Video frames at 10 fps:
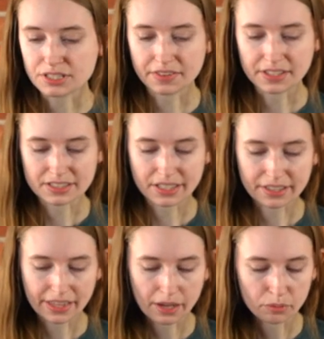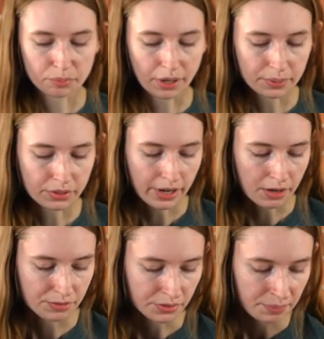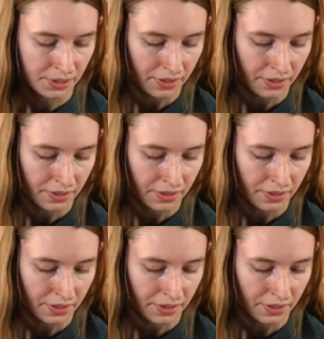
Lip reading: and things like that will probably go after them.